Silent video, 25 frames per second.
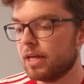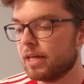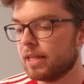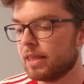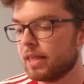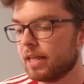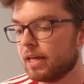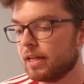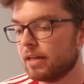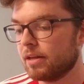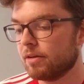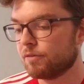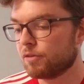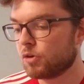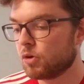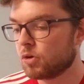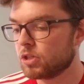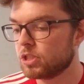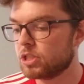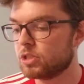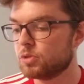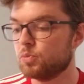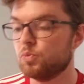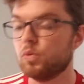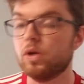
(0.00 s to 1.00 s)
And then of
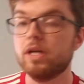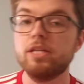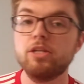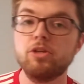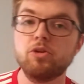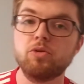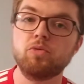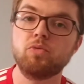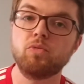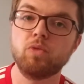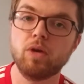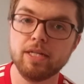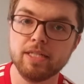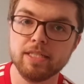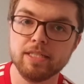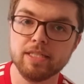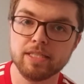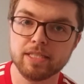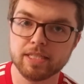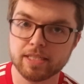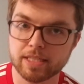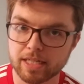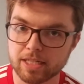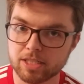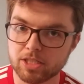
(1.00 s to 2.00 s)
course, when you're running
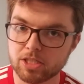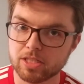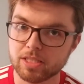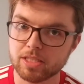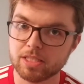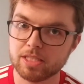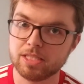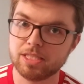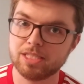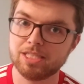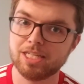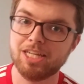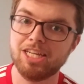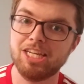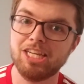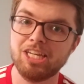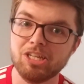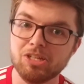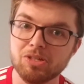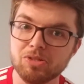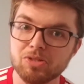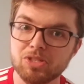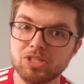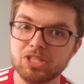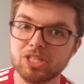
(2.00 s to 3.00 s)
stations, this is a
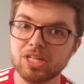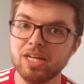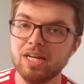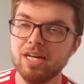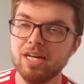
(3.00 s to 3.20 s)
huge